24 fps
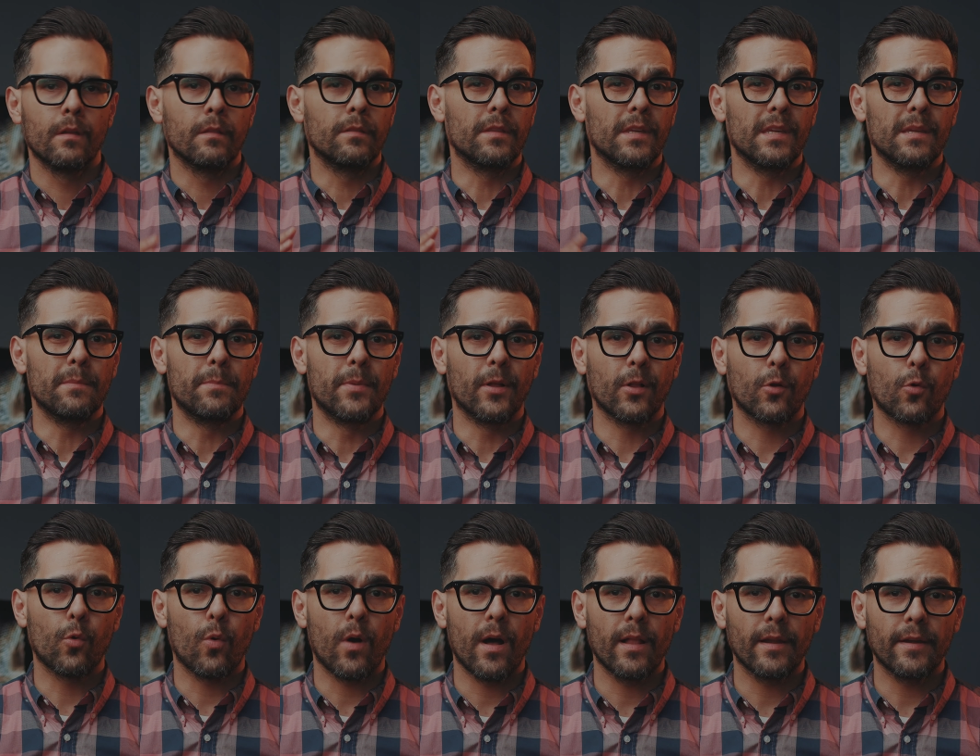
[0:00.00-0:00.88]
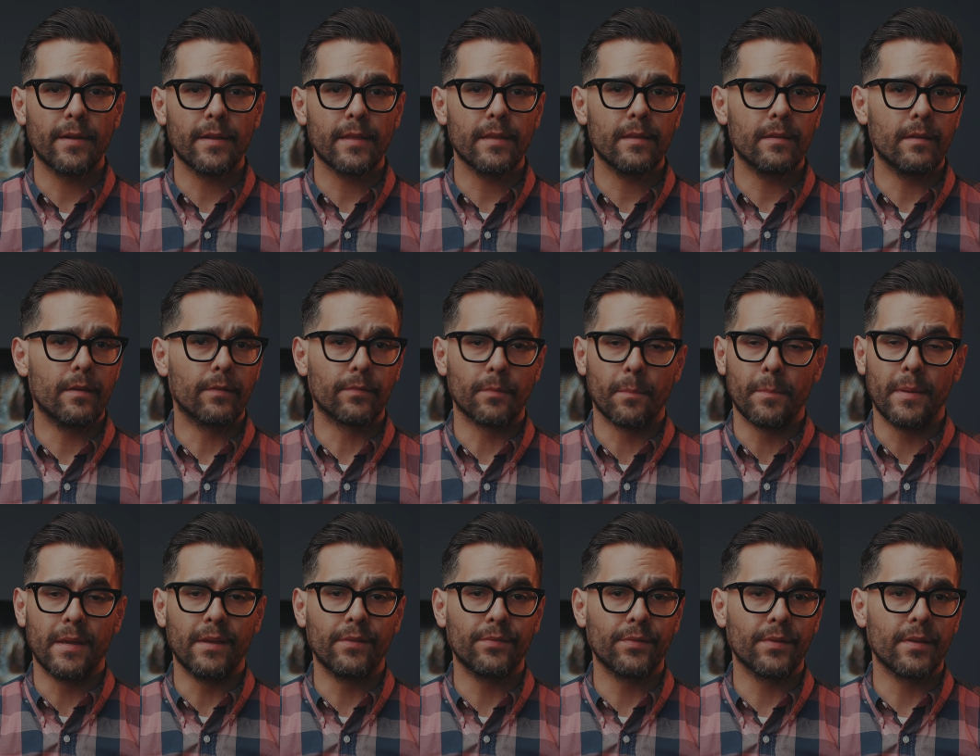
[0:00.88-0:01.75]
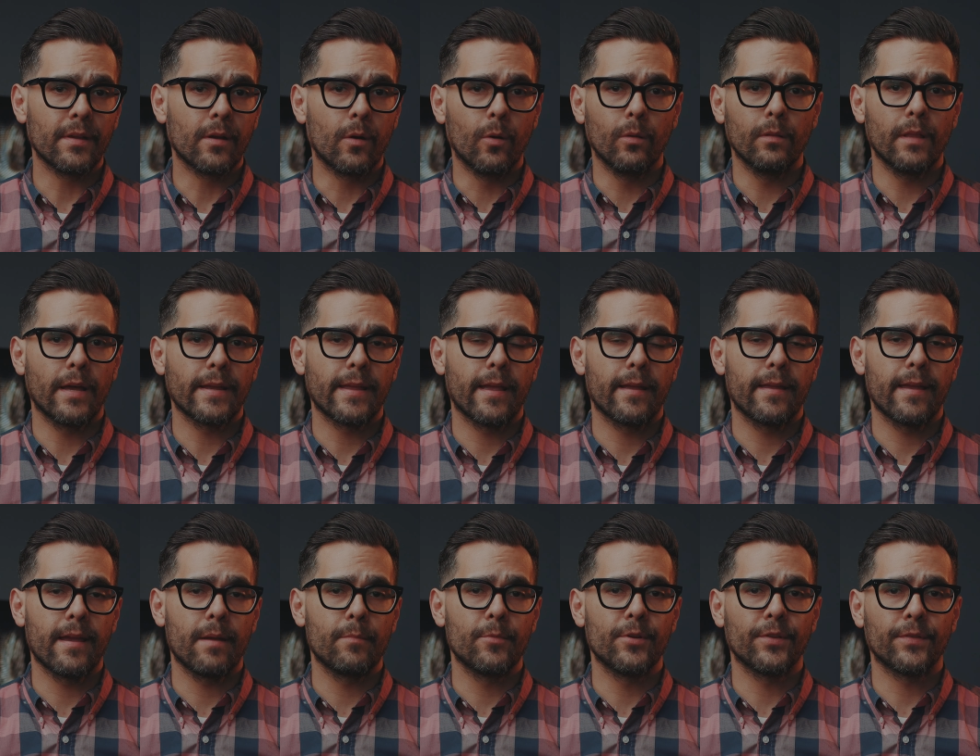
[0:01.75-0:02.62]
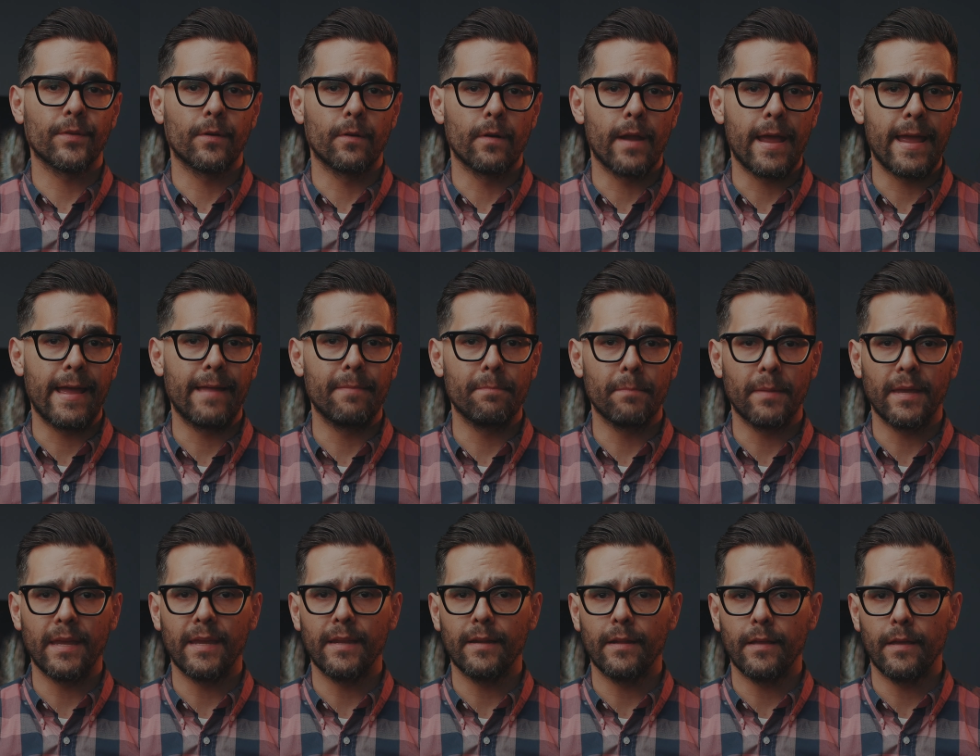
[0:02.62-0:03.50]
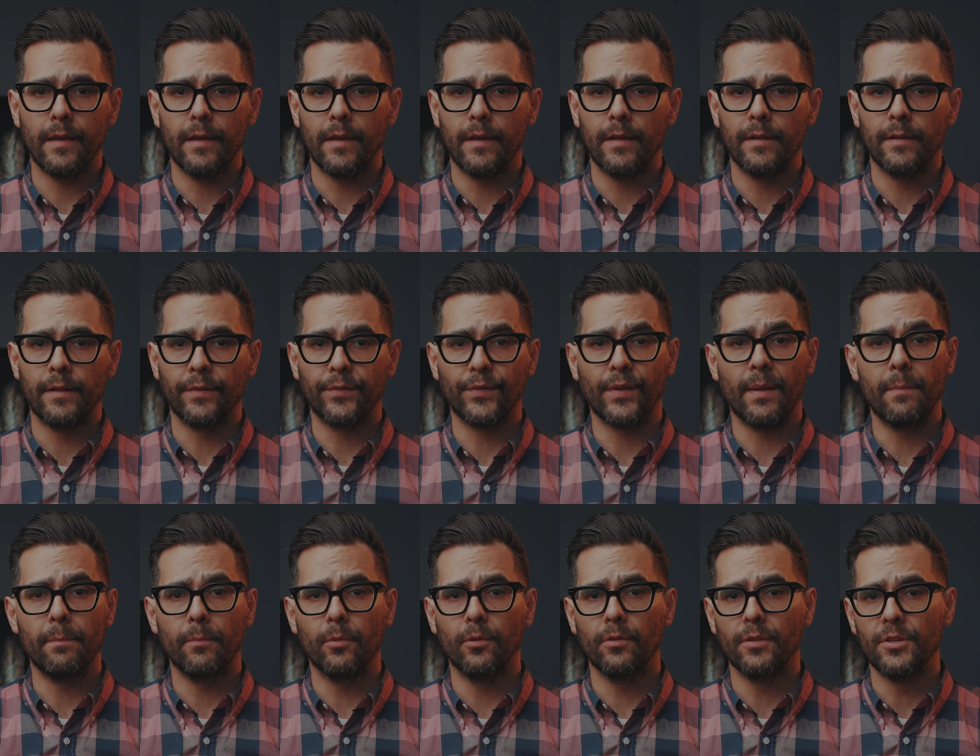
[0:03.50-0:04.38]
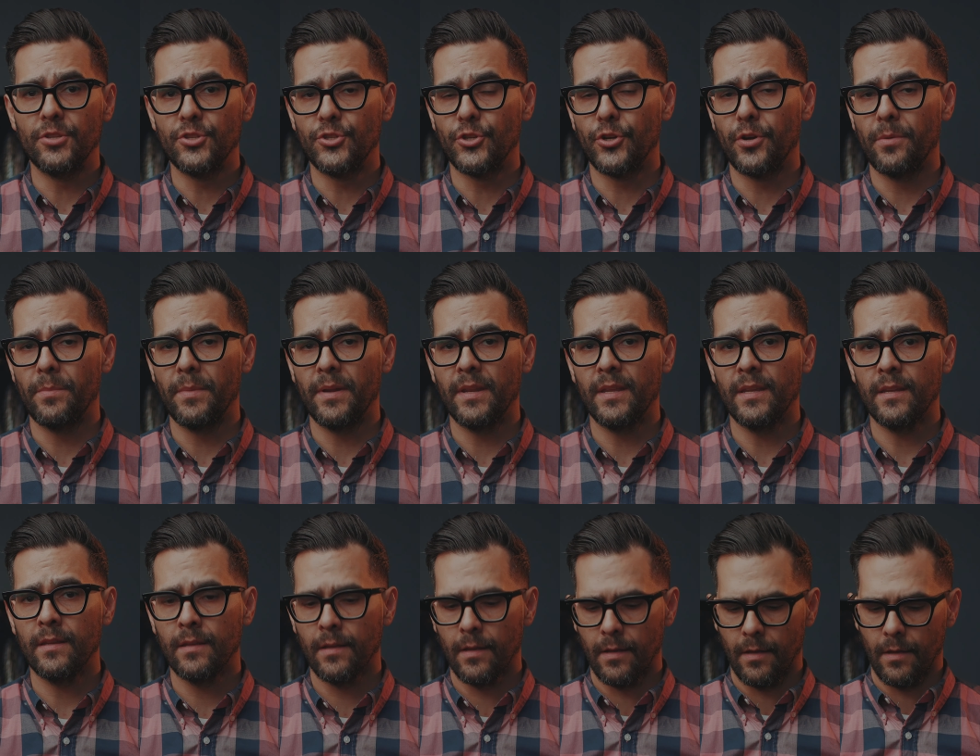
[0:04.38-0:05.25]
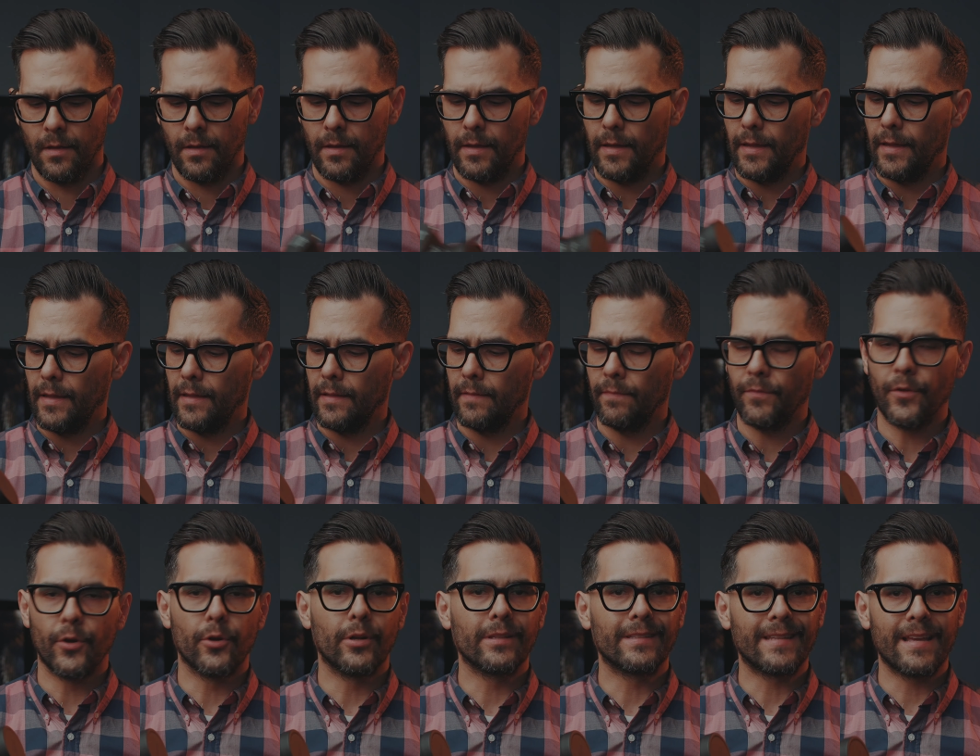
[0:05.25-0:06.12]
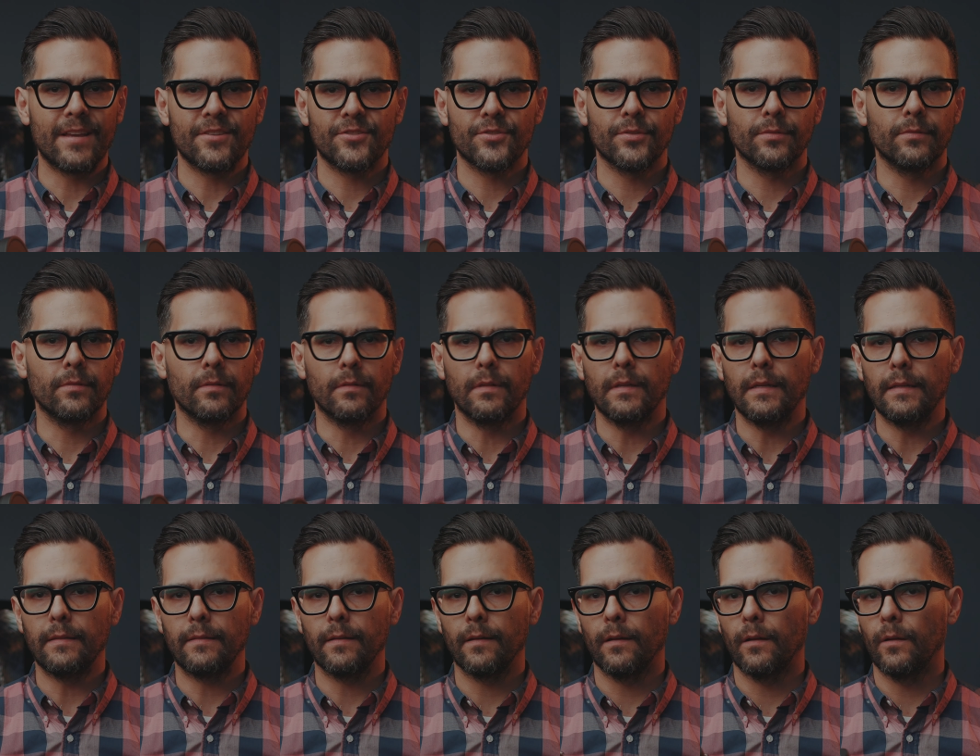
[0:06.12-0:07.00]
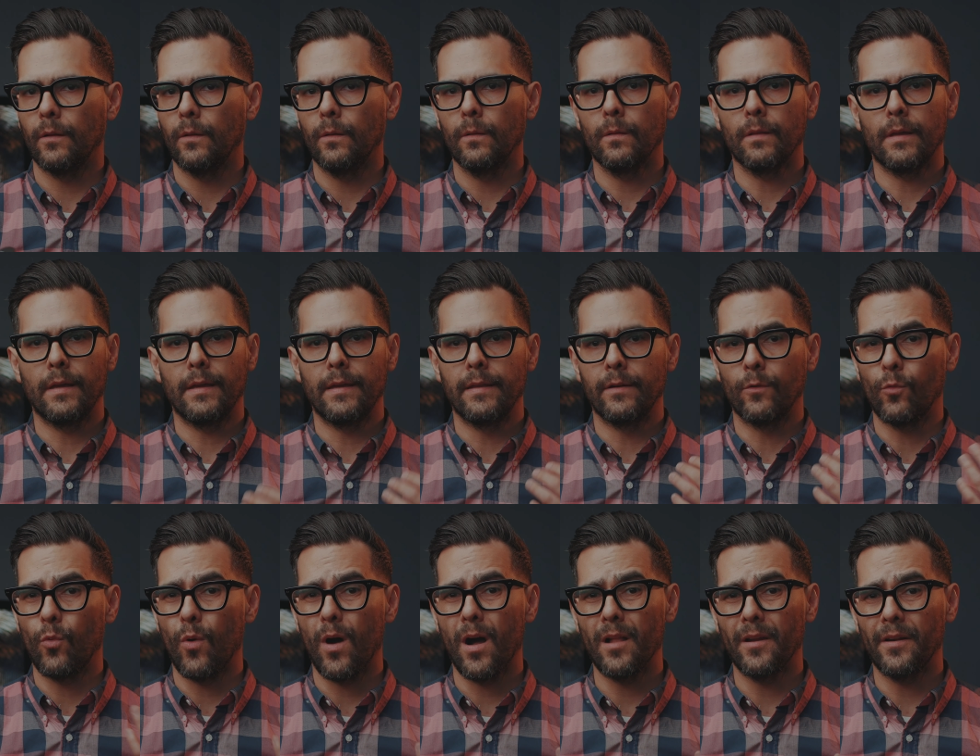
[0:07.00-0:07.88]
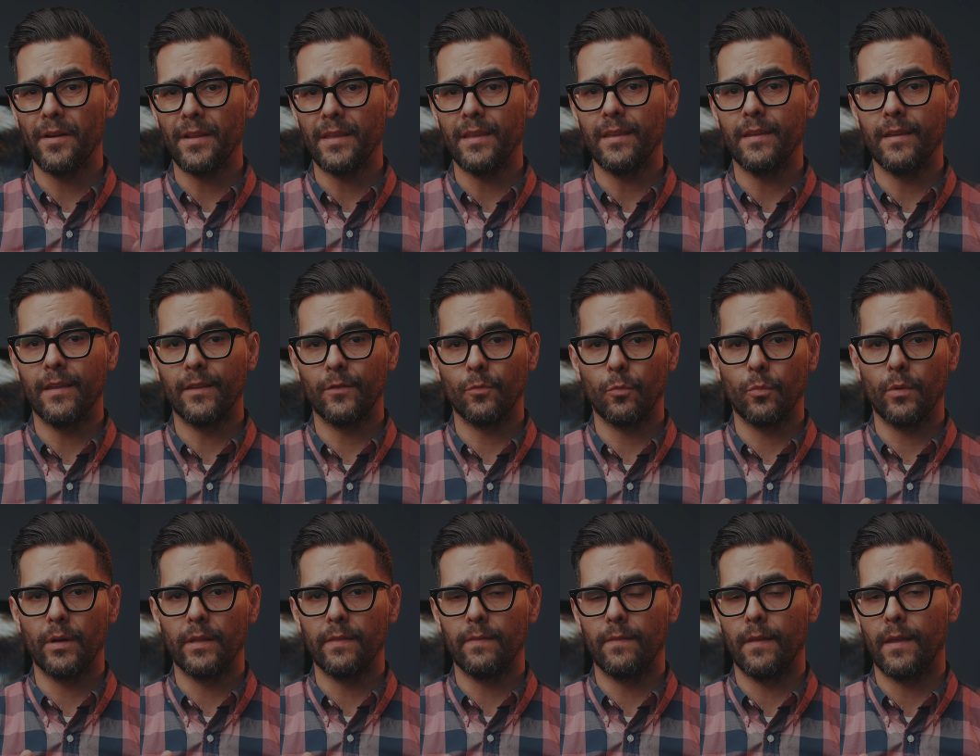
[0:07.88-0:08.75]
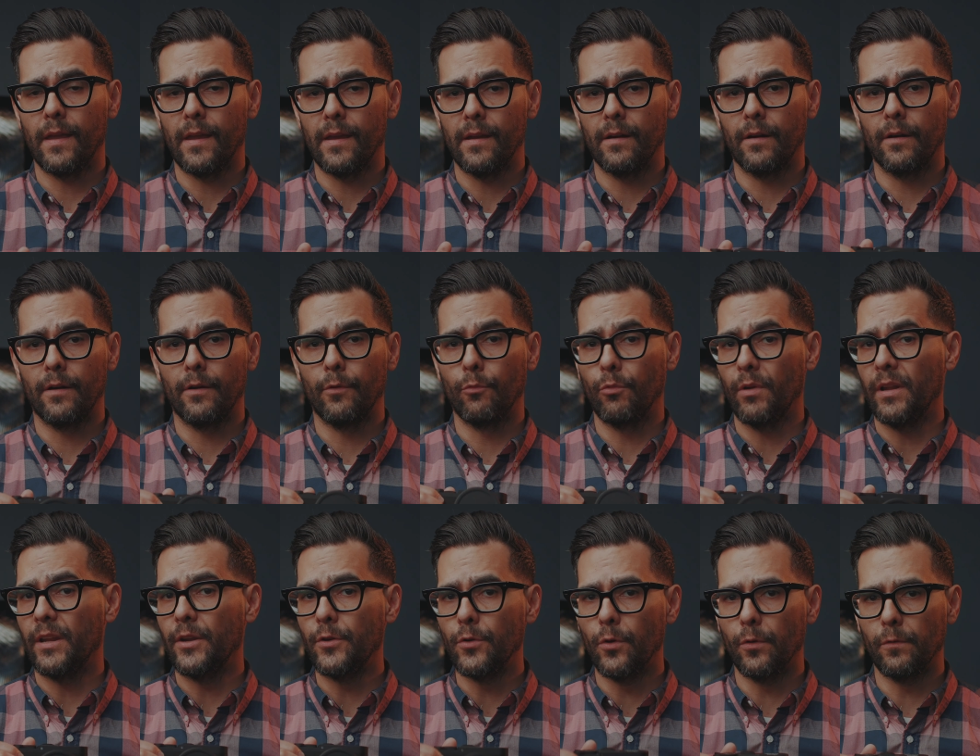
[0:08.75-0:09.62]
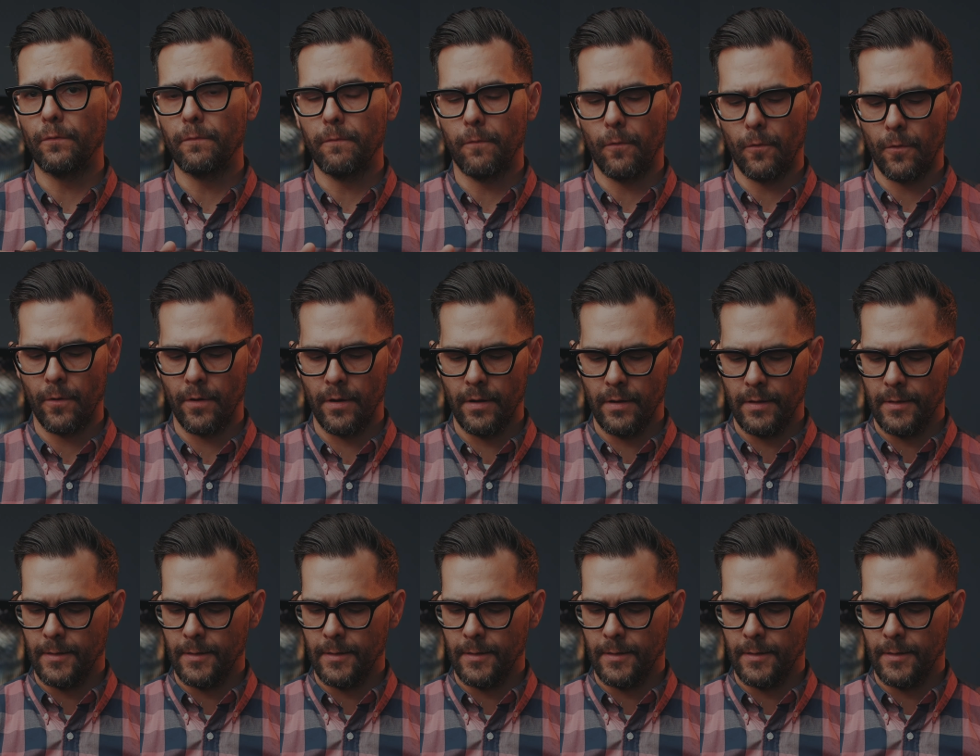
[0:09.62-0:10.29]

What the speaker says: The build quality is amazing. All Leica cameras are handmade and assembled in Germany, and their attention to detail and quality is what they are really known for.